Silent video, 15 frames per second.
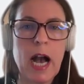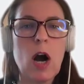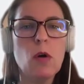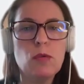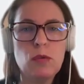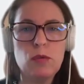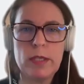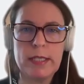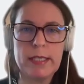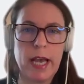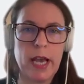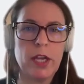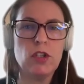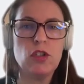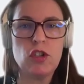how to
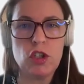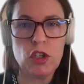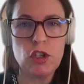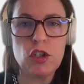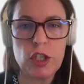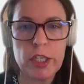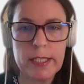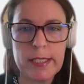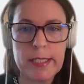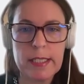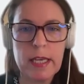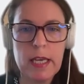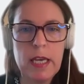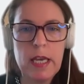design cheat sheets.